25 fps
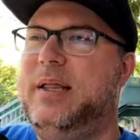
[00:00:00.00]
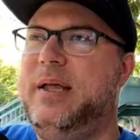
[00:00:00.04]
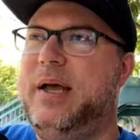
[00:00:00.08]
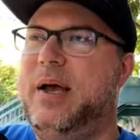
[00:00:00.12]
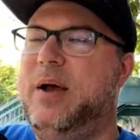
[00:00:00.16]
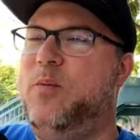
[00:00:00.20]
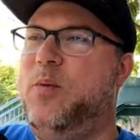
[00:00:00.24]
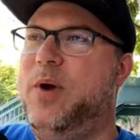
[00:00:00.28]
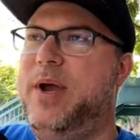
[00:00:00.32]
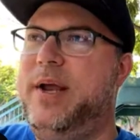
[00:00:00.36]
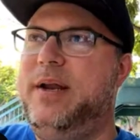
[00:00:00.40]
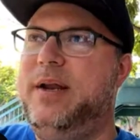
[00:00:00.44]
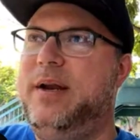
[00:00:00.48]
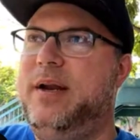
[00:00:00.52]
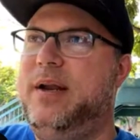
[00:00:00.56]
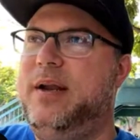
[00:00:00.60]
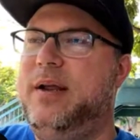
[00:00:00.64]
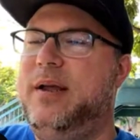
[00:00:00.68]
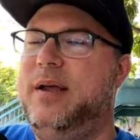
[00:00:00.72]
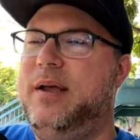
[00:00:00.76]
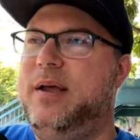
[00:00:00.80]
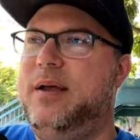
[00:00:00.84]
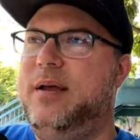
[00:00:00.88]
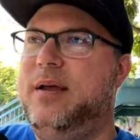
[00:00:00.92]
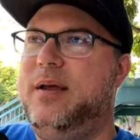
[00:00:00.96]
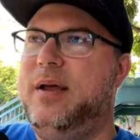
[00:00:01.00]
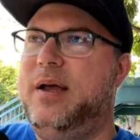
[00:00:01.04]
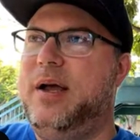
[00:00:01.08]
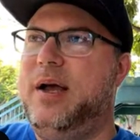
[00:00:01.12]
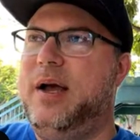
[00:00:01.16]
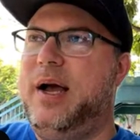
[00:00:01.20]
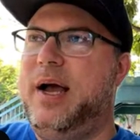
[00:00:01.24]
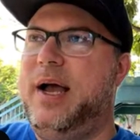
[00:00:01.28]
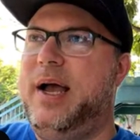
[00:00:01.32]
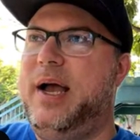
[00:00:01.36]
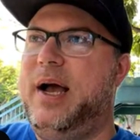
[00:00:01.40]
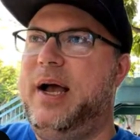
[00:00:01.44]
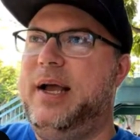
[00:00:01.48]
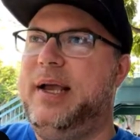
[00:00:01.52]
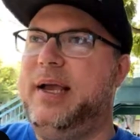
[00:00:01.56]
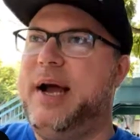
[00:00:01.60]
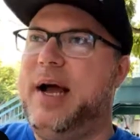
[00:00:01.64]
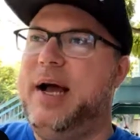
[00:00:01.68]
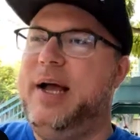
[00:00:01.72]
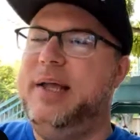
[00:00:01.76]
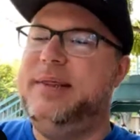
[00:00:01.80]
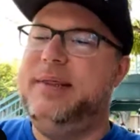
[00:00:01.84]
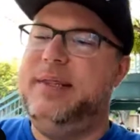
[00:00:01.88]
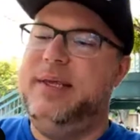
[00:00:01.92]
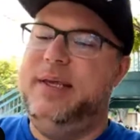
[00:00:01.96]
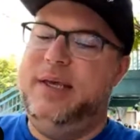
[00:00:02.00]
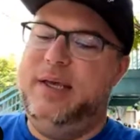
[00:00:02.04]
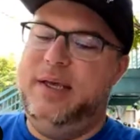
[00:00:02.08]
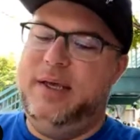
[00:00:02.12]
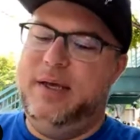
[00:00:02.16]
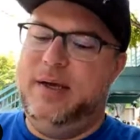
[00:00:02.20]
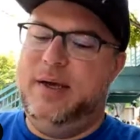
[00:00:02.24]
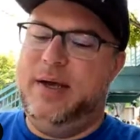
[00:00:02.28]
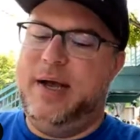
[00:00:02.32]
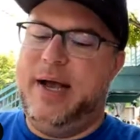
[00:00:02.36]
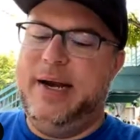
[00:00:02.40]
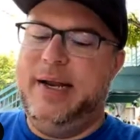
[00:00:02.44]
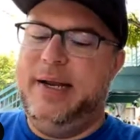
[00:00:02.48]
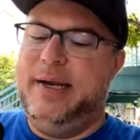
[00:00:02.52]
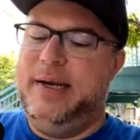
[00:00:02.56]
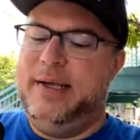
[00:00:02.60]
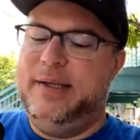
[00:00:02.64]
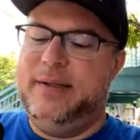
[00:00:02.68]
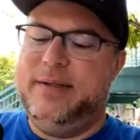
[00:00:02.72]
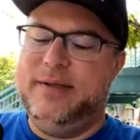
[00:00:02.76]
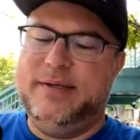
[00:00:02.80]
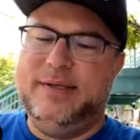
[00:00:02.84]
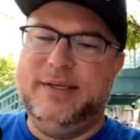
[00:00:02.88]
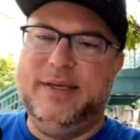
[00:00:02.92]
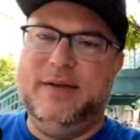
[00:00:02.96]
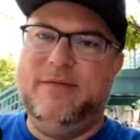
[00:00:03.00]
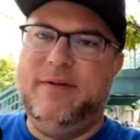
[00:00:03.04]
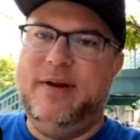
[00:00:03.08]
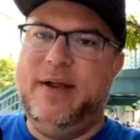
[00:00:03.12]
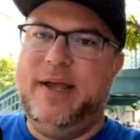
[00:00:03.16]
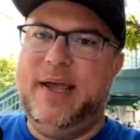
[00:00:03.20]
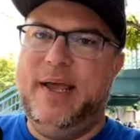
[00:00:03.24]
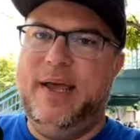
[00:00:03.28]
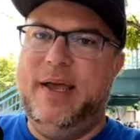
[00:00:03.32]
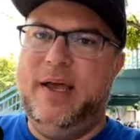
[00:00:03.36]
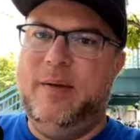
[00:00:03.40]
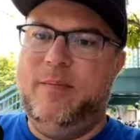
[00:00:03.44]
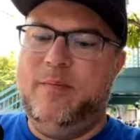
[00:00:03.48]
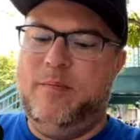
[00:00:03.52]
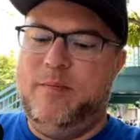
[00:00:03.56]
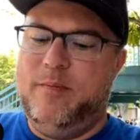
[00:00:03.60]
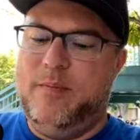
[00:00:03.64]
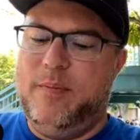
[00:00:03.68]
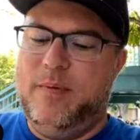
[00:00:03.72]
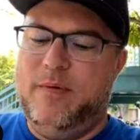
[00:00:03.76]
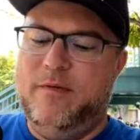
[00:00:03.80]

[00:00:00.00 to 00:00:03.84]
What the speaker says: I waited. I got the. I didn't get the 7 a.m.